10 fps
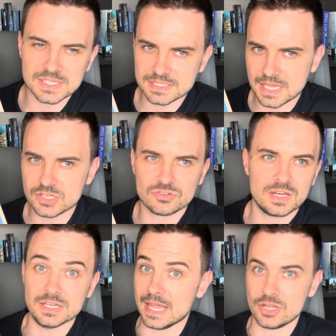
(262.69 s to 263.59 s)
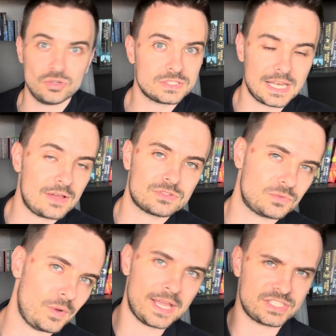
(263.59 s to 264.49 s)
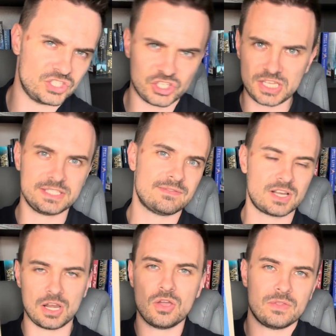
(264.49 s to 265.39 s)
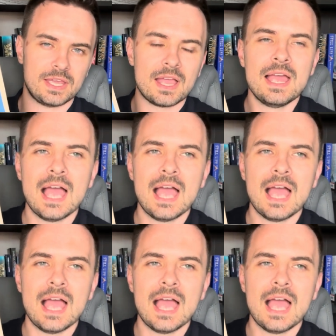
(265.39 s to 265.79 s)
etc., and they're not allowed to wear suggestive clothing.